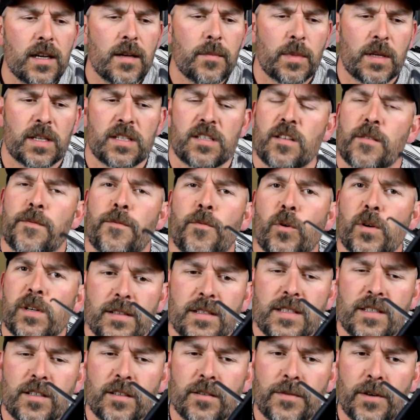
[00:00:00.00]
because the 4
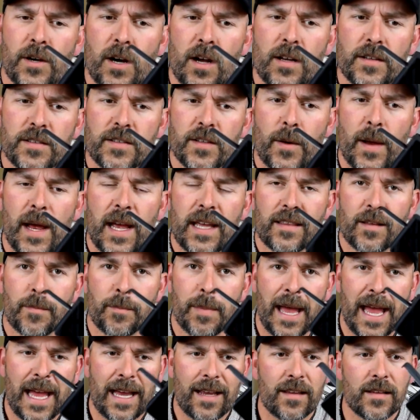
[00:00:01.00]
Silver also had the
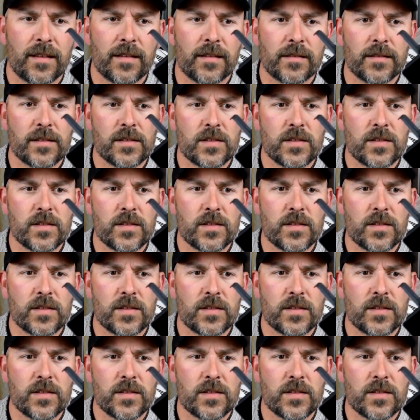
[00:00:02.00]
back